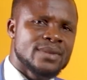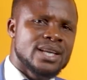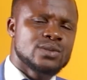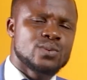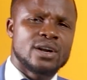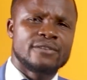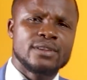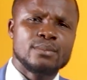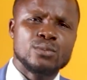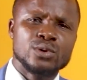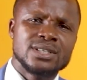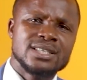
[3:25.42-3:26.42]
is one of the
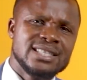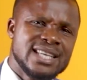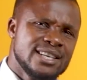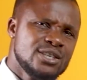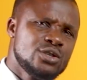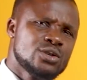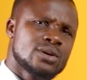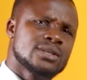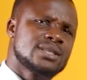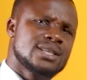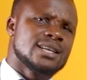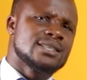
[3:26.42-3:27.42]
most dangerous
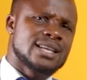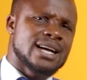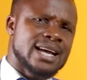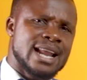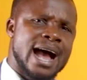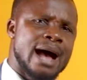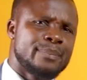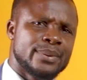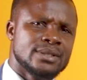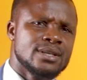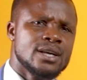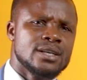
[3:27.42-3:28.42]
things that can
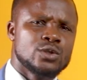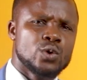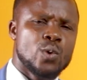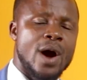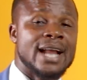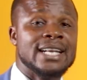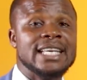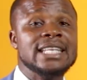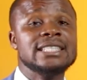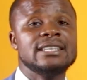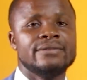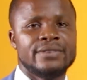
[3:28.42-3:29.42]
happen to an
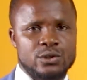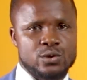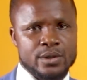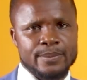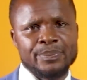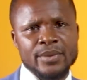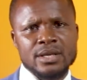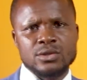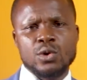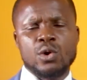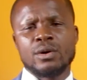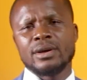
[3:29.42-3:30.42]
individual.
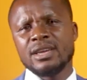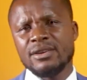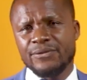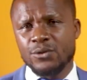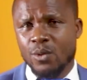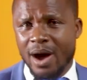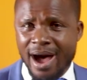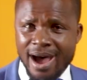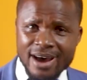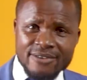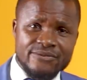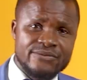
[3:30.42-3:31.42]
So if you
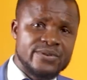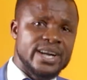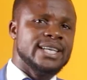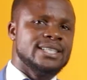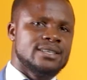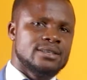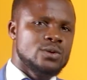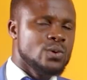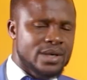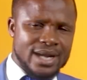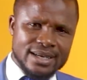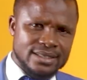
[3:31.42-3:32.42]
are afraid, you
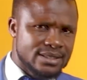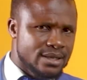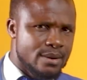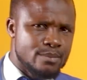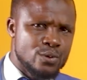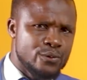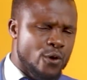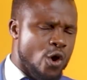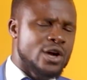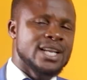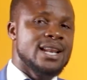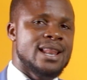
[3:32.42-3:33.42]
can't move
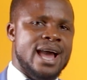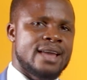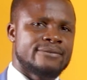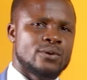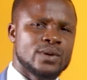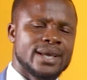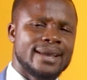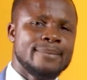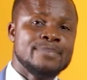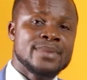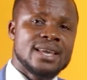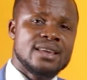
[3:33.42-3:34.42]
on in life, okay?
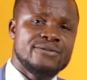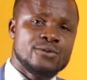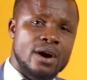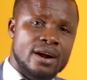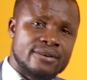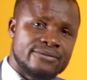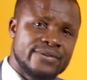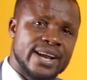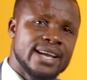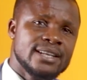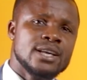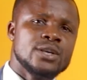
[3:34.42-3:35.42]
If you are
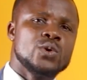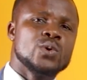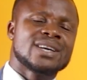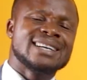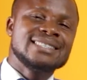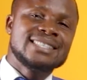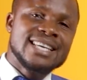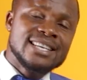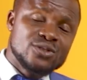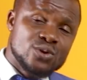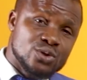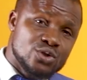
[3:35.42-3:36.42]
afraid, you can't
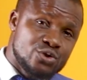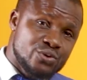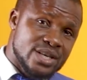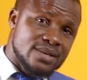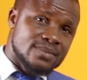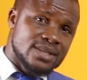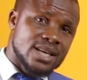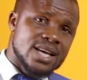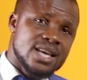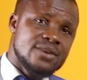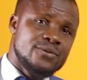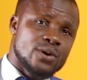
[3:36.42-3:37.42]
chase your dreams.
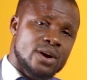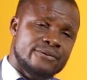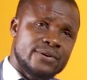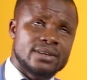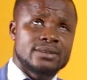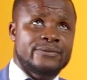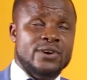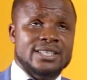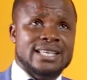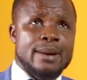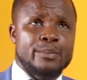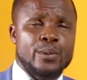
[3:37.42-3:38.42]
If you are afraid, for
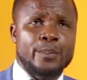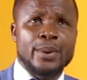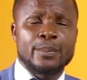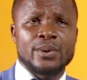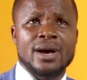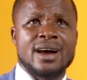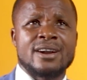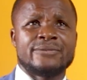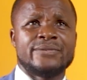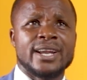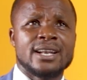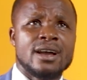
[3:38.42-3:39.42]
example, people are
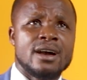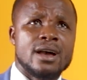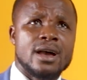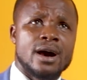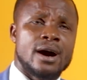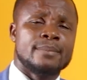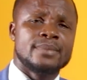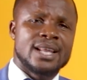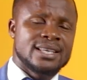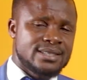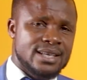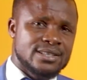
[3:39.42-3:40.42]
afraid,
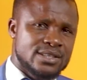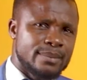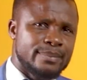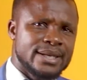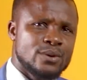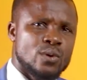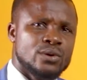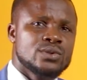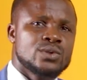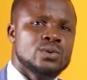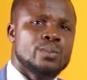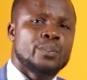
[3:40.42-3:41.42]
let's say somebody wants
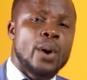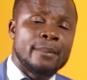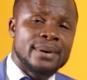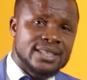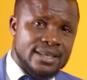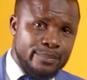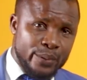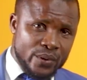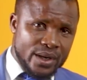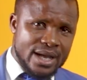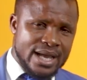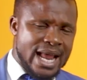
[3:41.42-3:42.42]
to publish a
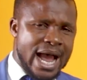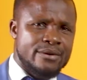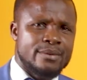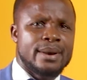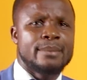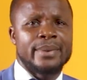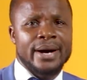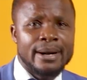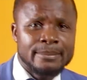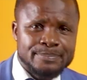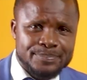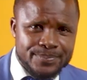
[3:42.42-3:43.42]
book. And I remember
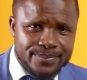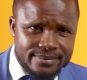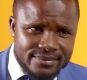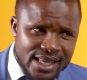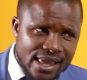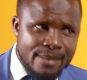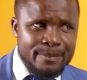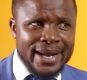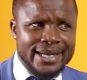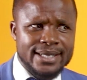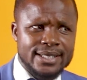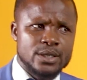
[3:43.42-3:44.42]

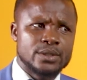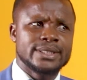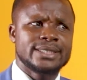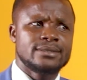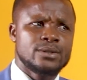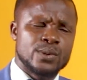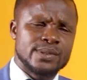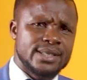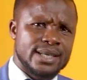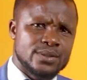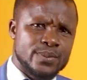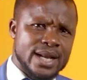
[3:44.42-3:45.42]
back in those
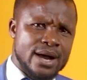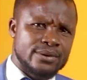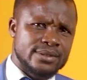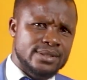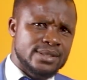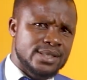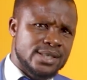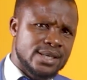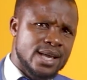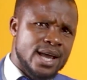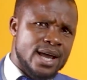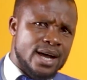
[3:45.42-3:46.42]
days when I was in the
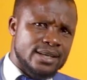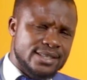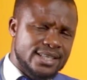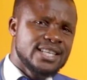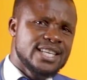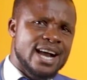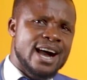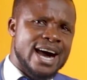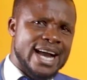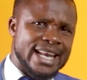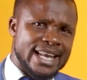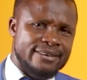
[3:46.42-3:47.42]
senior
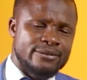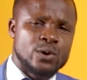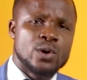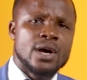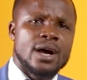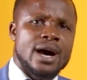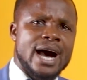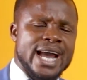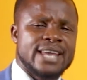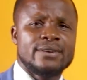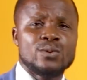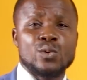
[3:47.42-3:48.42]
high level, I
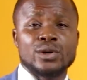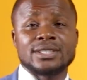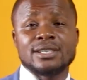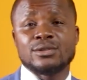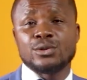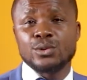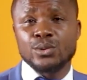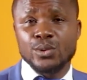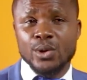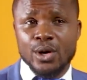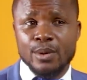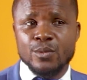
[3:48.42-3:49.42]
even wanted to
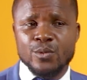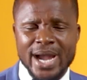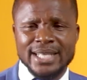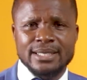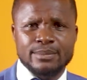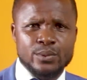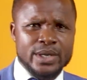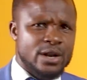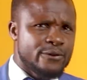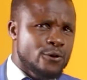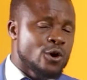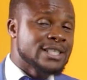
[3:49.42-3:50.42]
write a book. And
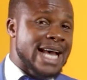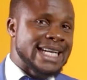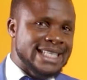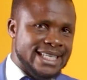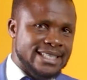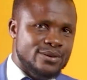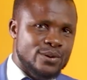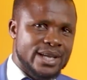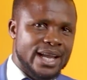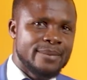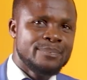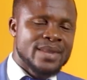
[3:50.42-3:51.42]
of course I did,
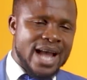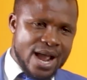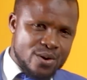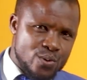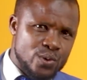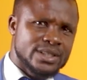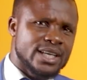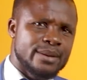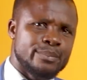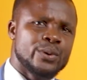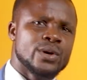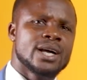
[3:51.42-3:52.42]
okay? I wrote a
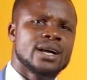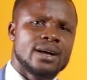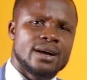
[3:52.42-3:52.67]
book,